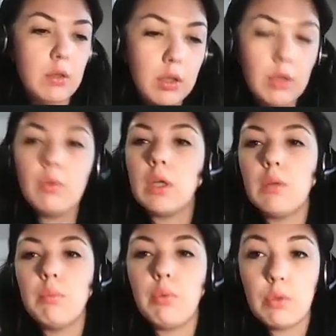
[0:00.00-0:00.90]
you
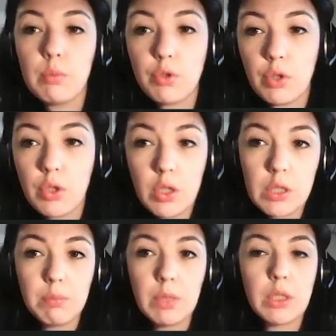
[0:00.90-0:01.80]
can perform
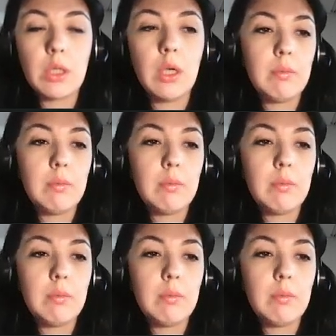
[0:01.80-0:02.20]
surgeries much